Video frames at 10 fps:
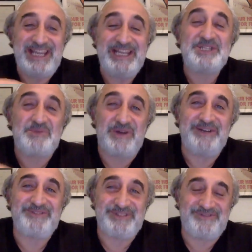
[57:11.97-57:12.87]
each one
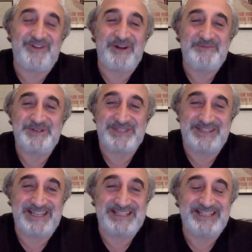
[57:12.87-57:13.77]
of the farmers
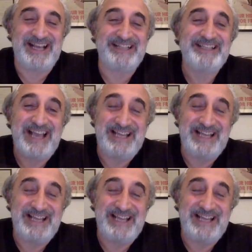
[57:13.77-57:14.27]
thinks that,